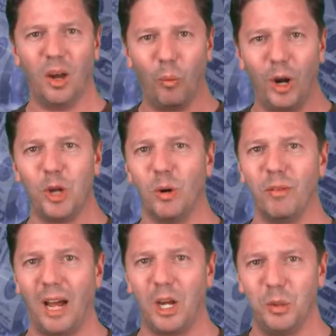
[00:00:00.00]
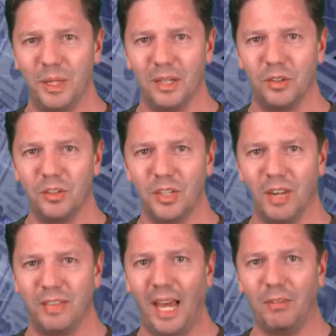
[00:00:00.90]
where your value is.
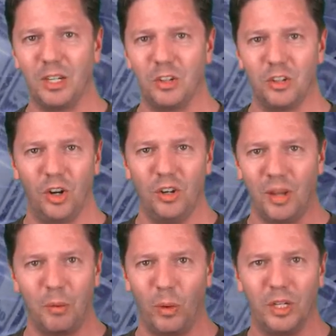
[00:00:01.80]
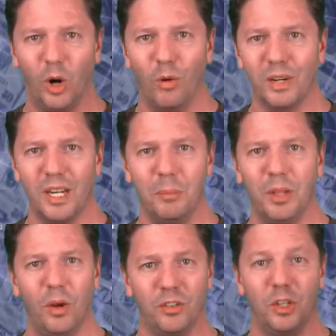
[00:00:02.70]
If they have concerns, I'm going to overcome
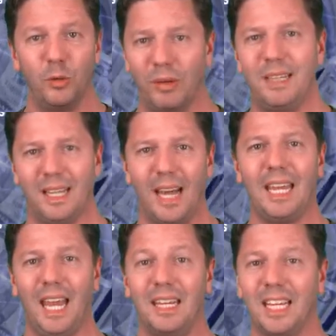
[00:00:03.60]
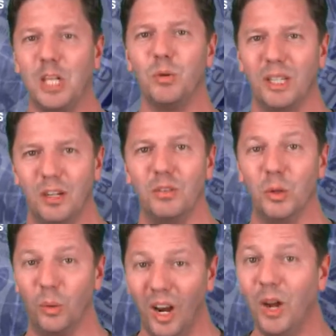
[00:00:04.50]
those and do everything I can to get you an
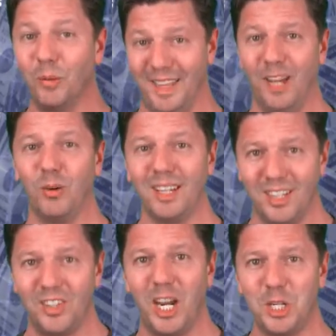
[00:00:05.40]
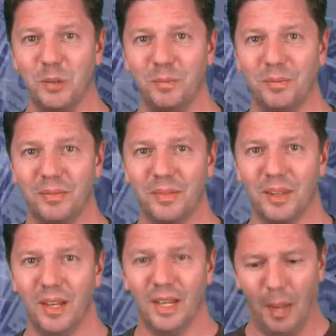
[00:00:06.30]
interview with that organization.
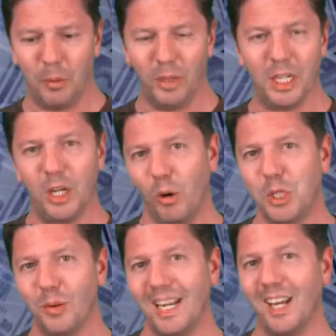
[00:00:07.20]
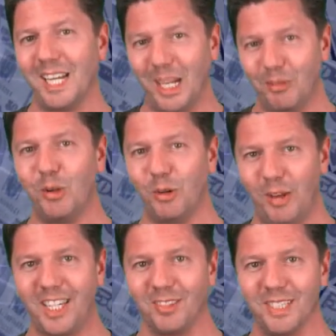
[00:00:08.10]
I'm going to coach you on how to interview
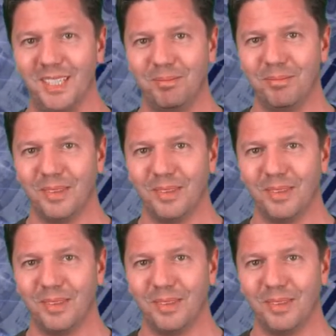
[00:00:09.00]
effectively.